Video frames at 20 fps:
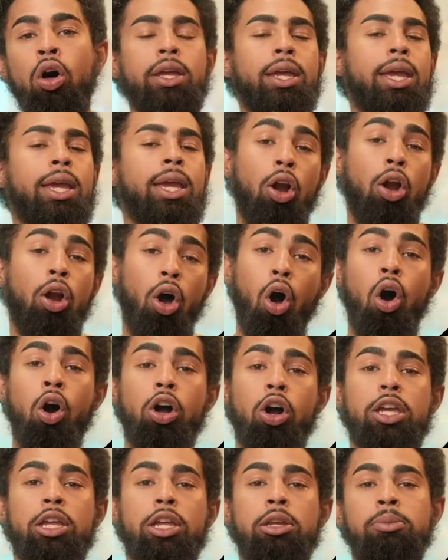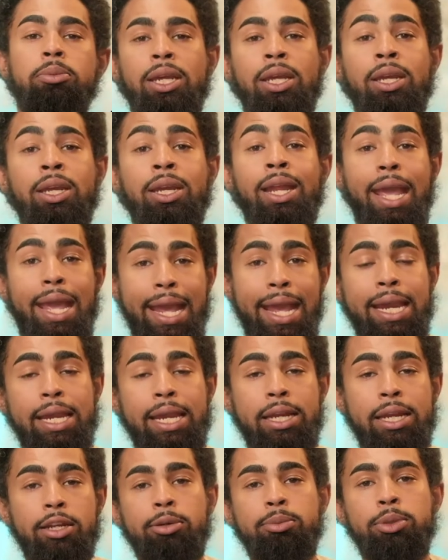and all can mean
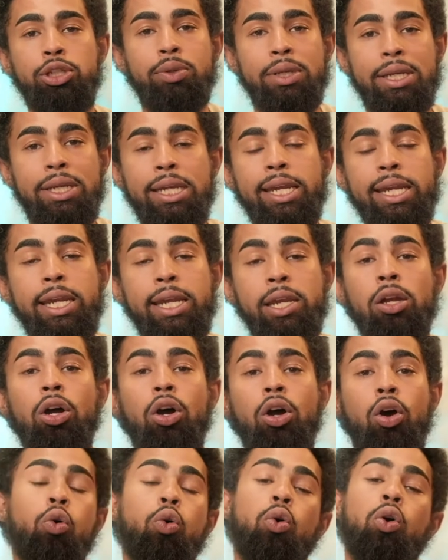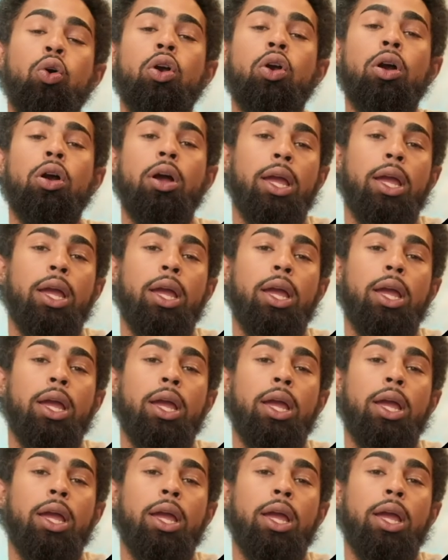AWE or